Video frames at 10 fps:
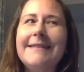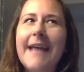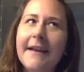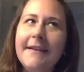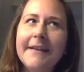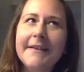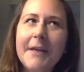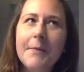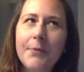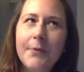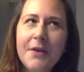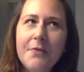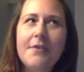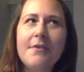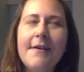technically a
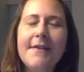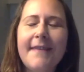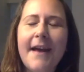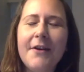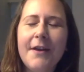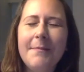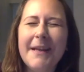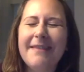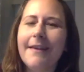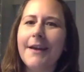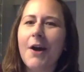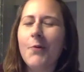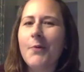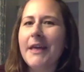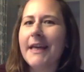pre-order on Saturday, but it's like
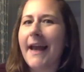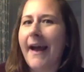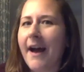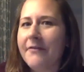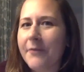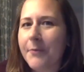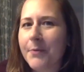a week and a half of a